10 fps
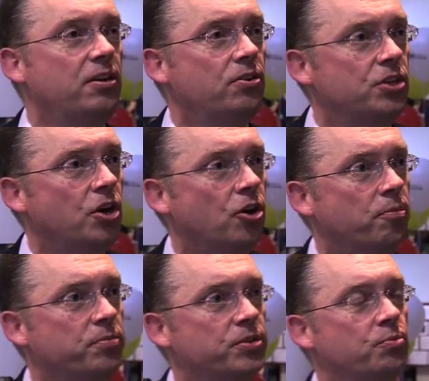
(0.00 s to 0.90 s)
nursing
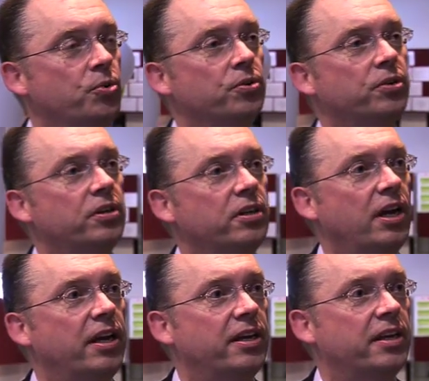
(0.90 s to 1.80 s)
homes work
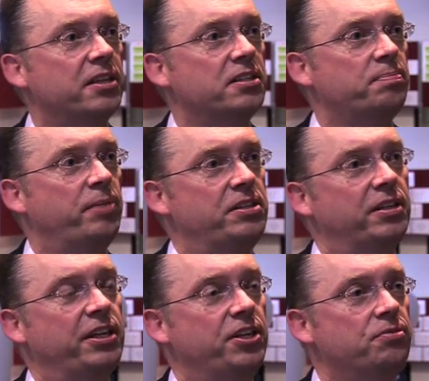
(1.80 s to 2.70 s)
has
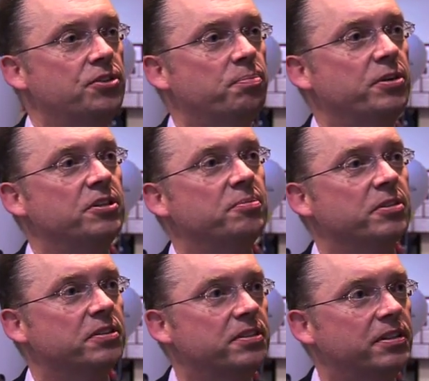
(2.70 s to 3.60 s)
basically used the
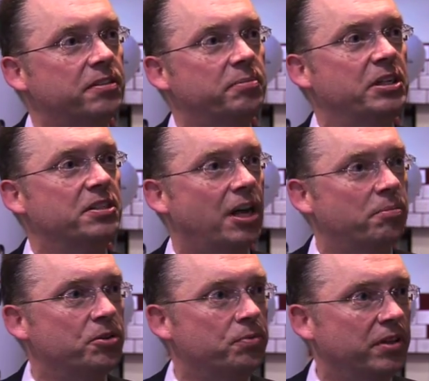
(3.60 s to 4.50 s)
principles that have been
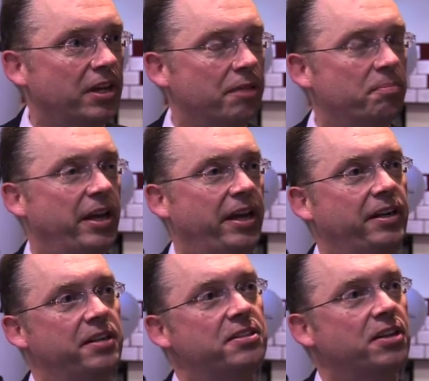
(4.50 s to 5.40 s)
established with the
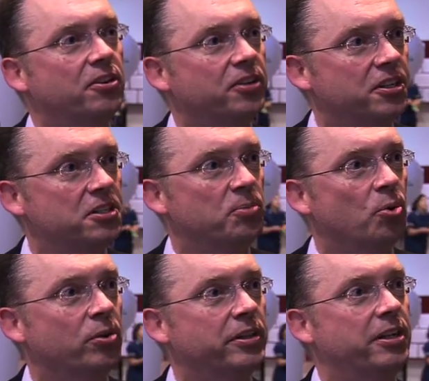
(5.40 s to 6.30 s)
campaign in starting
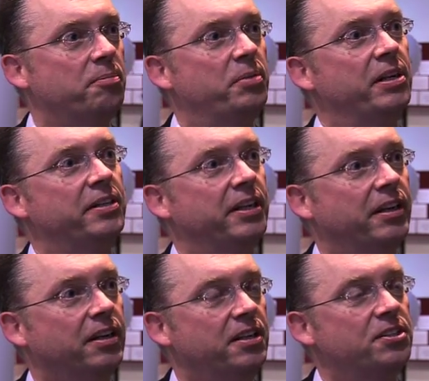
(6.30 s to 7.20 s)
small and then
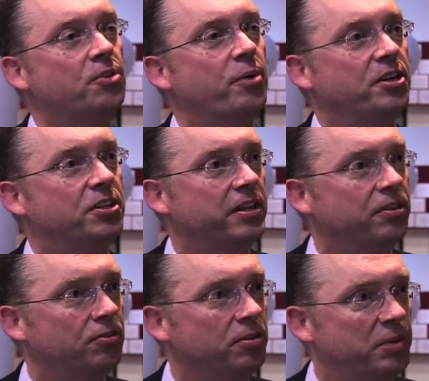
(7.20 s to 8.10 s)
building sequentially
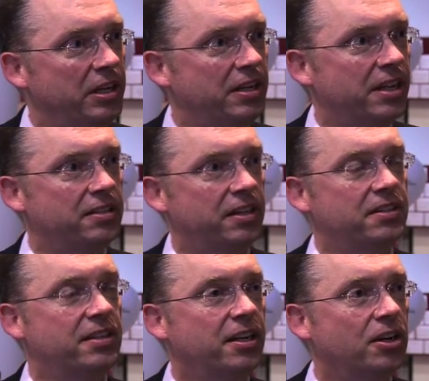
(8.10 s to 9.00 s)
through the PDSA
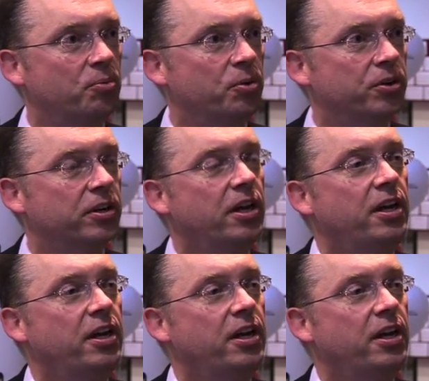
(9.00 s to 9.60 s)
cycle work.